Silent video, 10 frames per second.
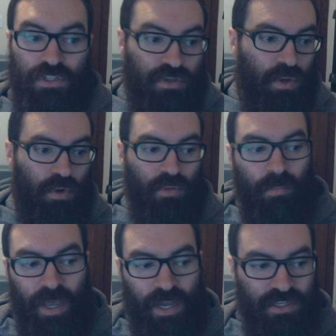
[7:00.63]
You can go all the
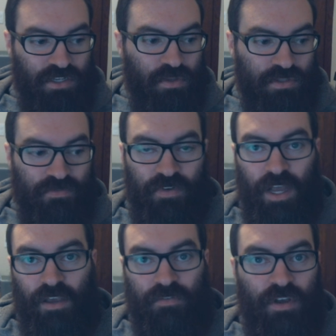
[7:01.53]
way back to like
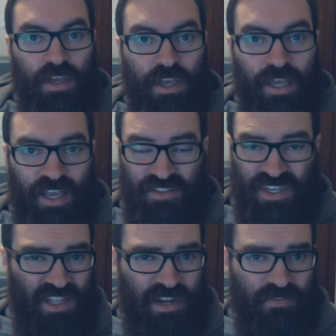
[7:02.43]
2005. And there's
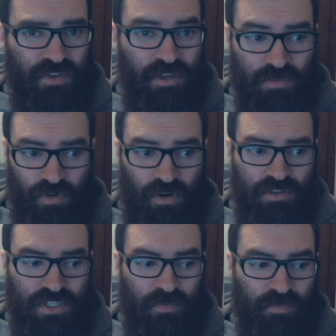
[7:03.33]
not a lot of videos, but there are
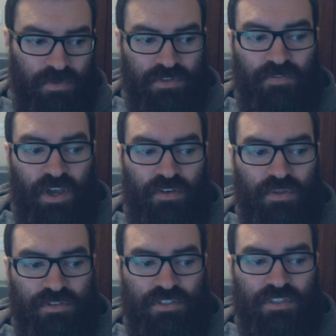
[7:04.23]
some 2005,
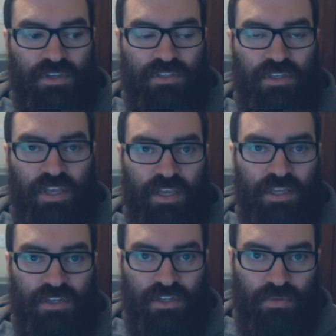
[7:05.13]
2006,
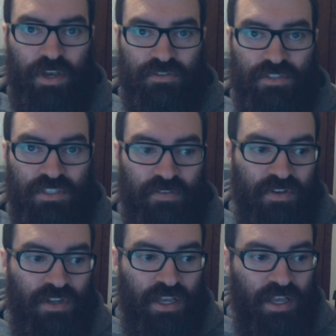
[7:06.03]
and
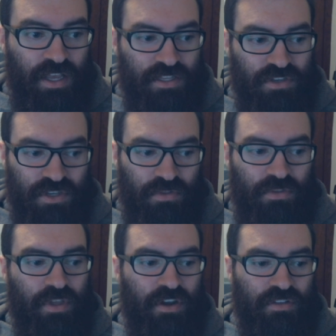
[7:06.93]
2007. So you can go
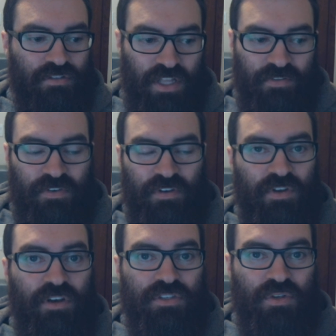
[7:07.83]
through there, and there's a lot of fun
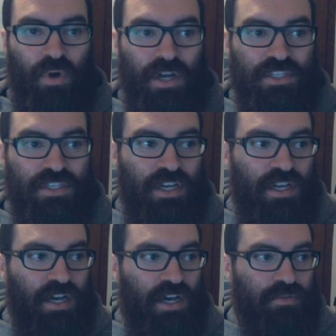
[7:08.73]
videos to watch.
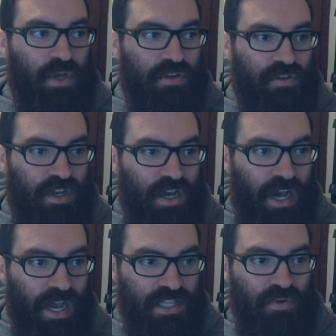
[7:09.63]
So I
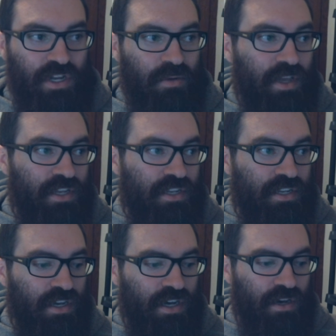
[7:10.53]
highly
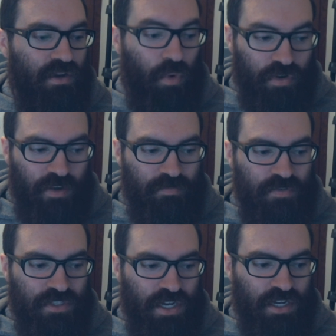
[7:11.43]
recommend
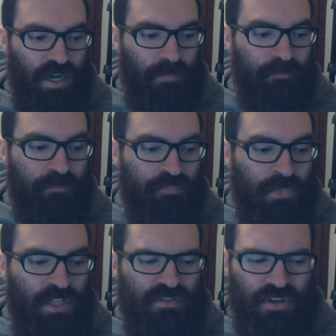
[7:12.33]
warcraftmovies.com.
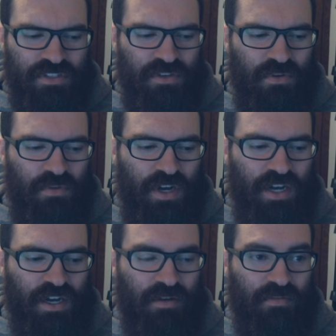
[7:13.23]
There's
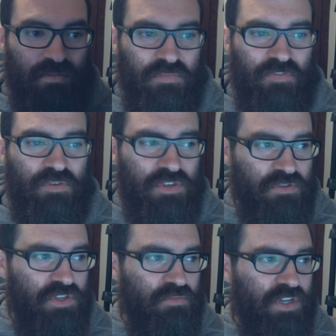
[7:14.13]
also a few
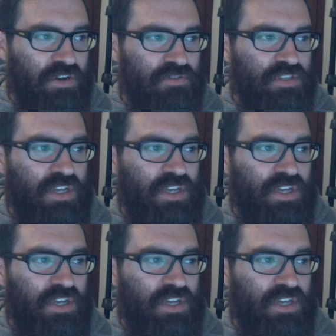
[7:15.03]
YouTube channels.